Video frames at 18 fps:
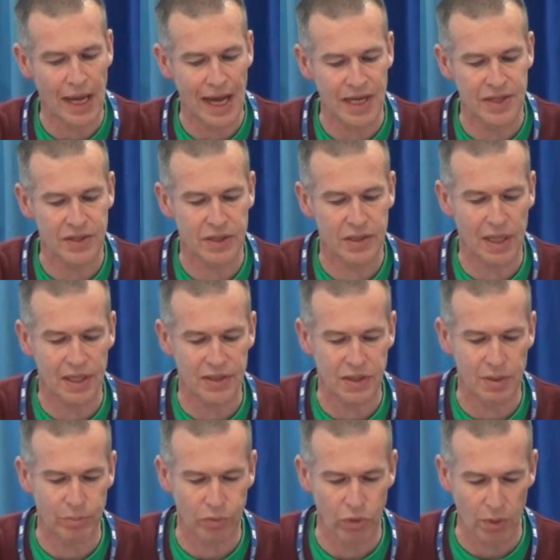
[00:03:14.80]
as
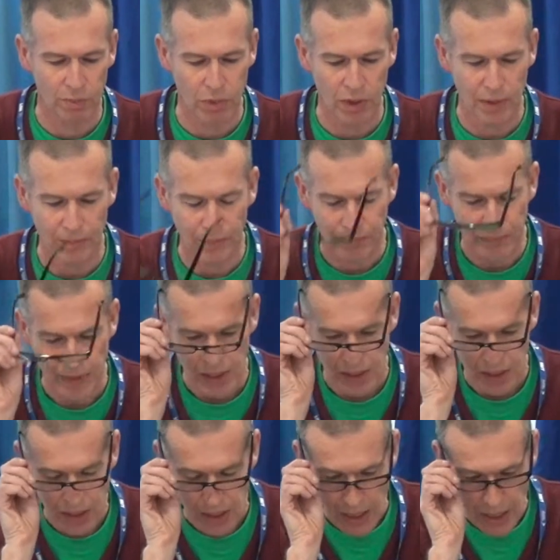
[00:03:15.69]
the problem.
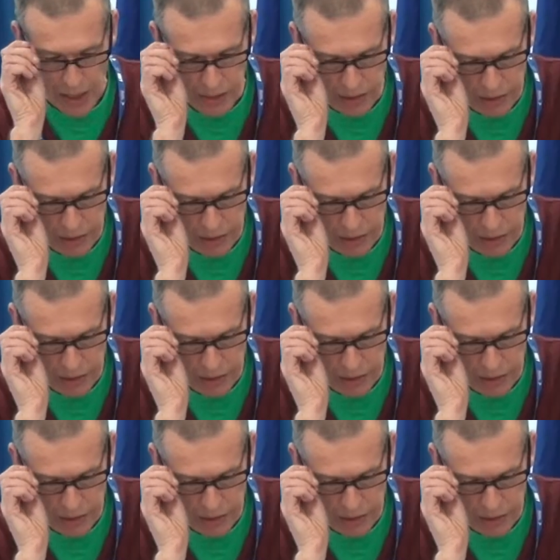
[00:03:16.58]
And I